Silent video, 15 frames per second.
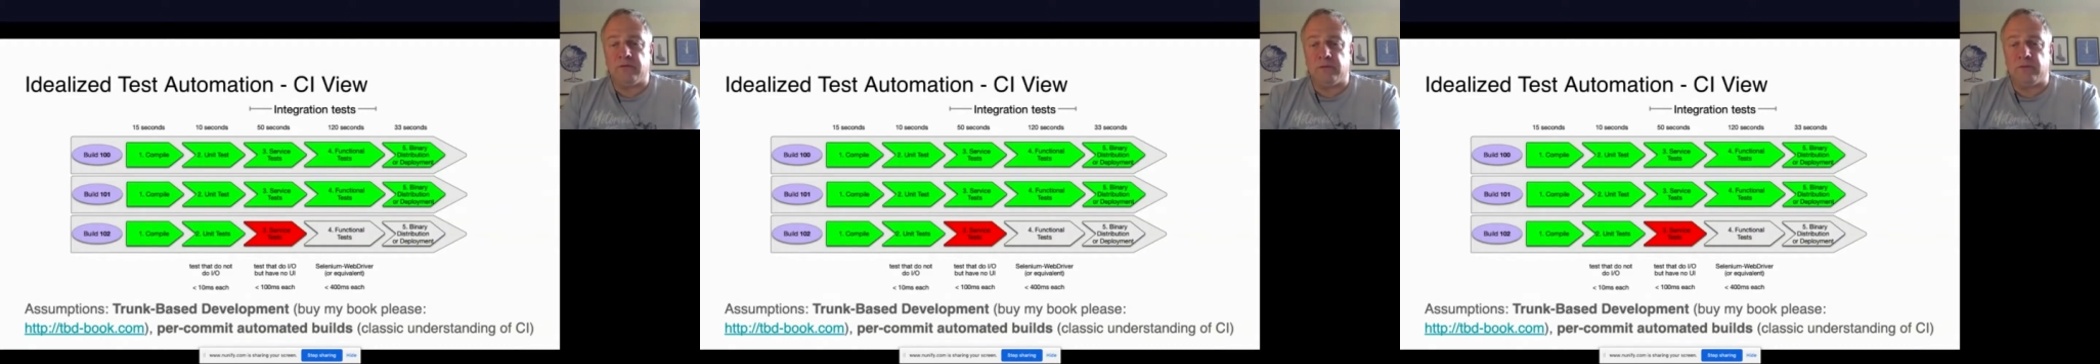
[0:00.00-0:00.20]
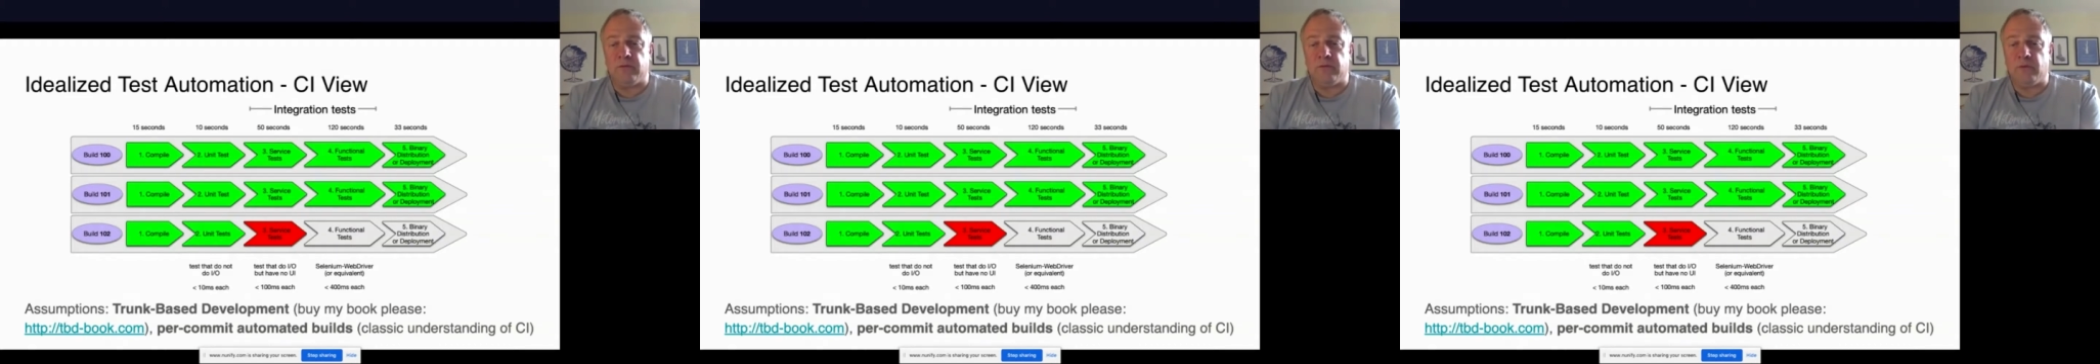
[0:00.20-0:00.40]

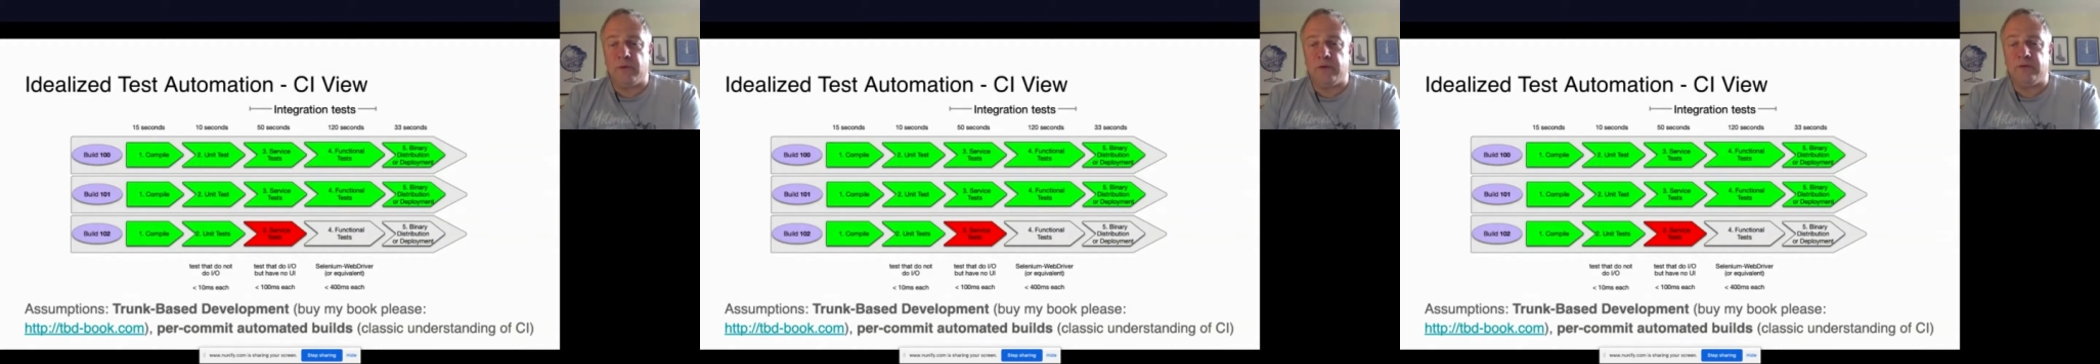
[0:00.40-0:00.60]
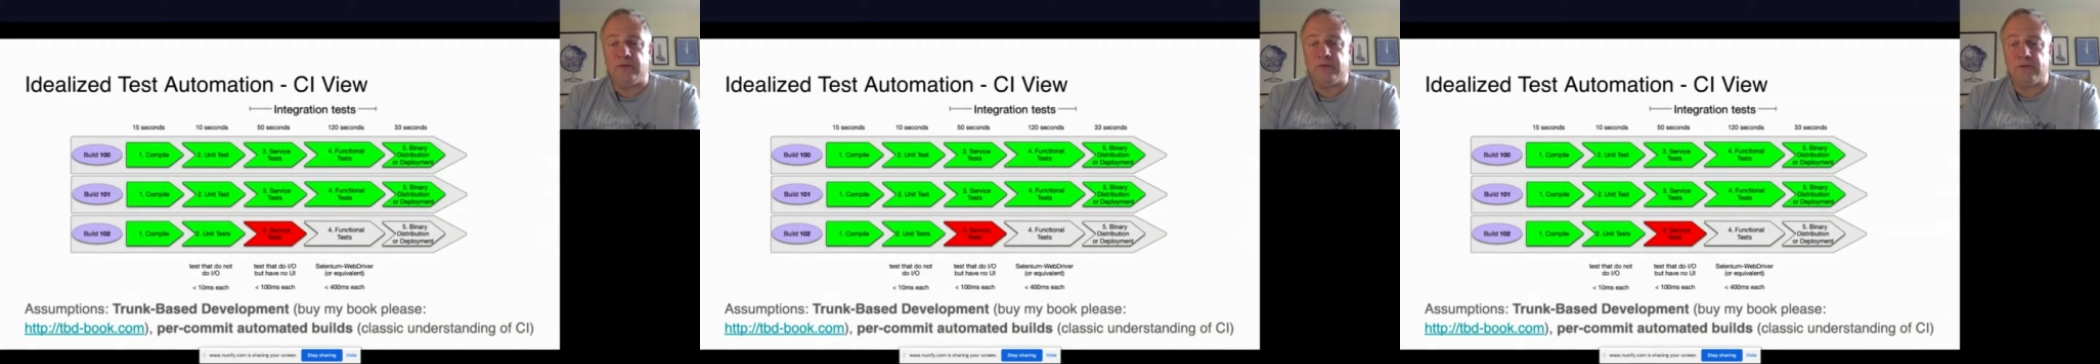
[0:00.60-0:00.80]
some of the
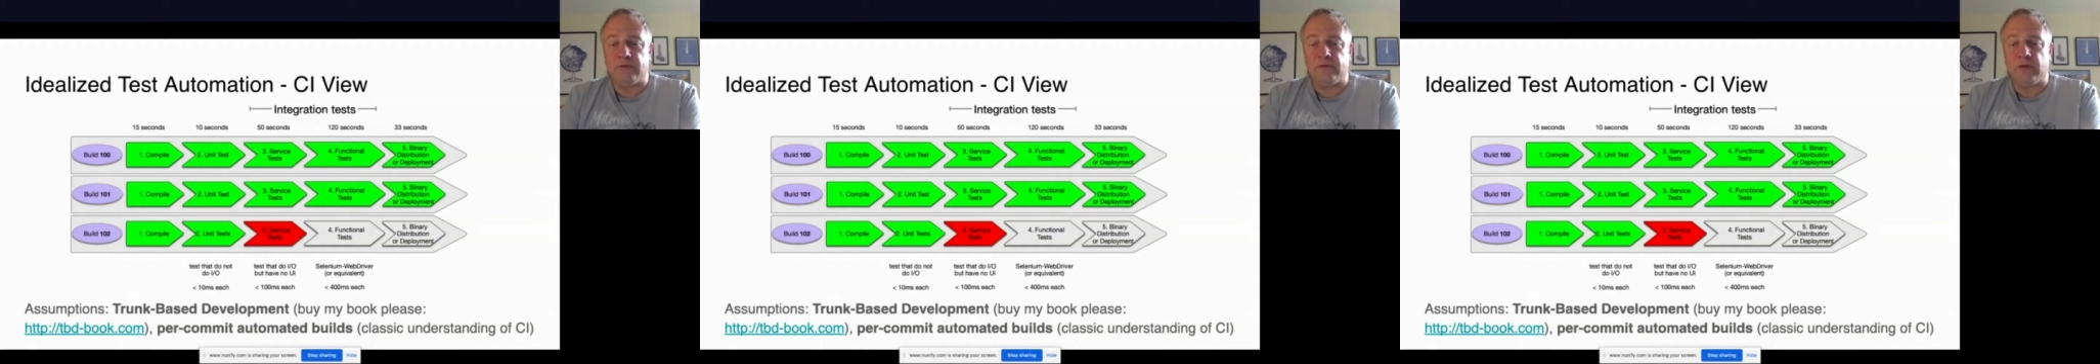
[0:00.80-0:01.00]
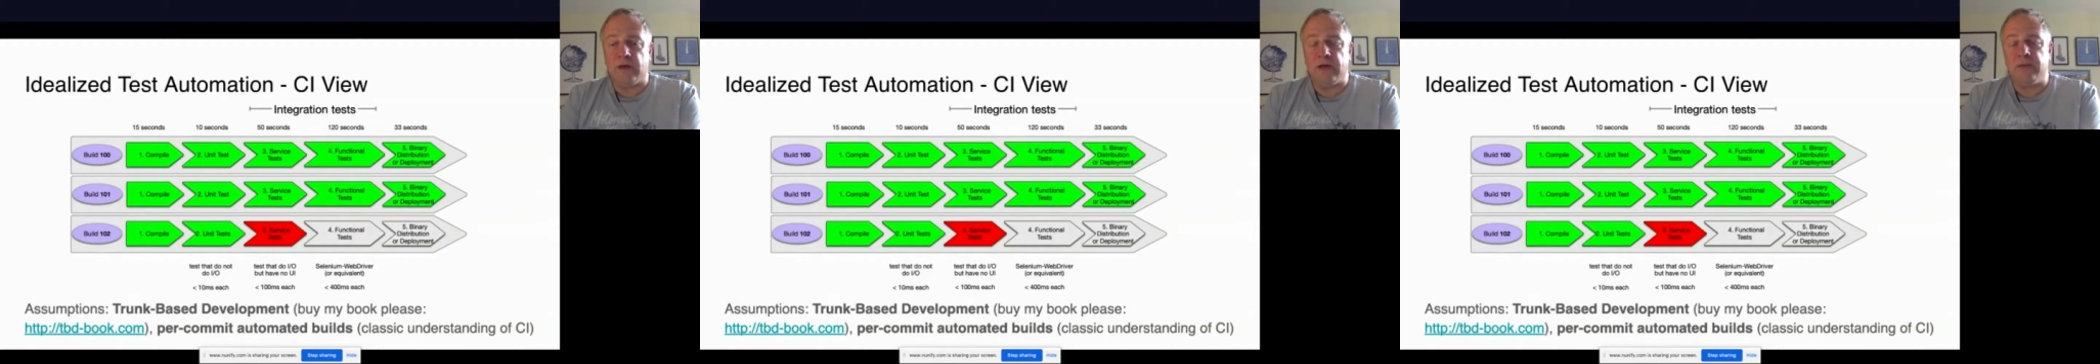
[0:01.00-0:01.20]
pieces of
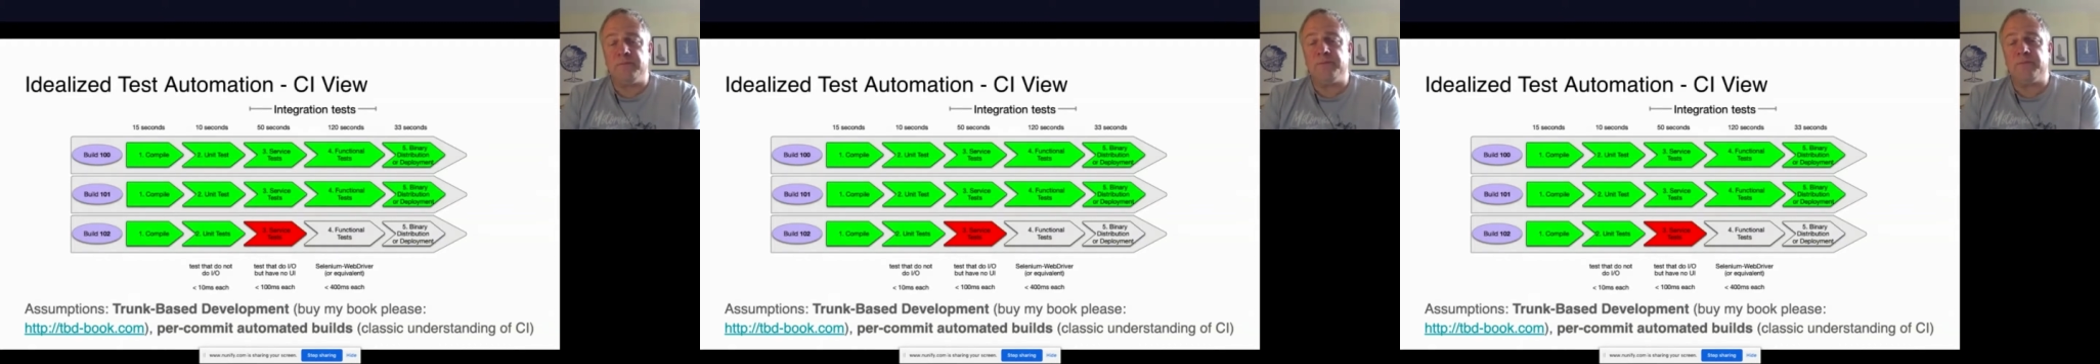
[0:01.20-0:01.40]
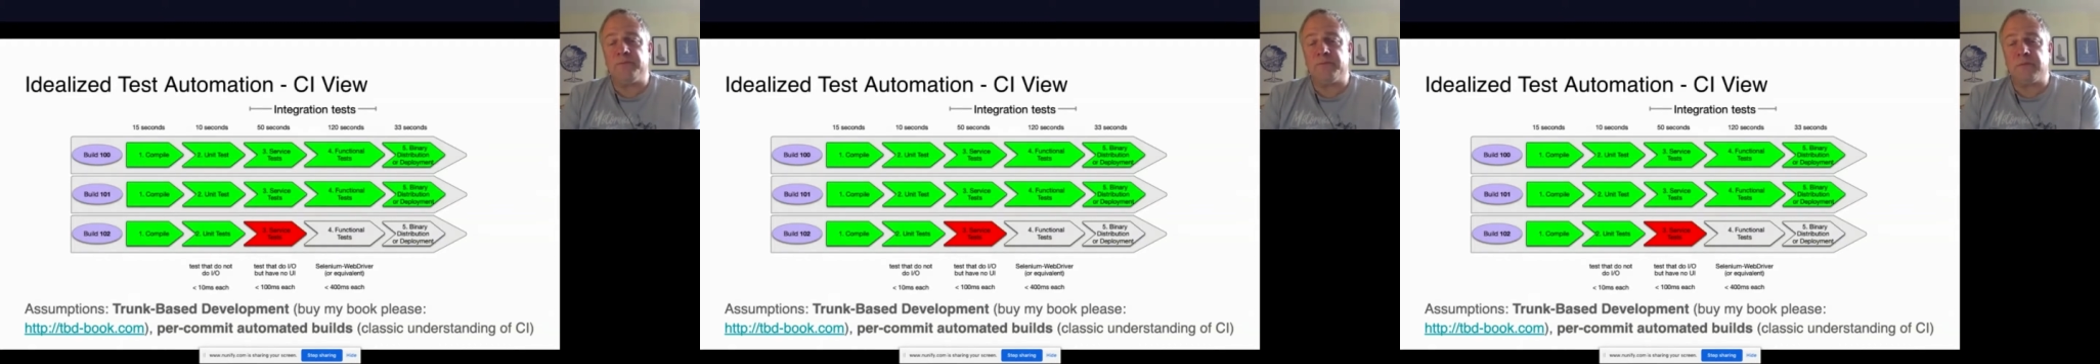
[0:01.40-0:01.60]
Selenium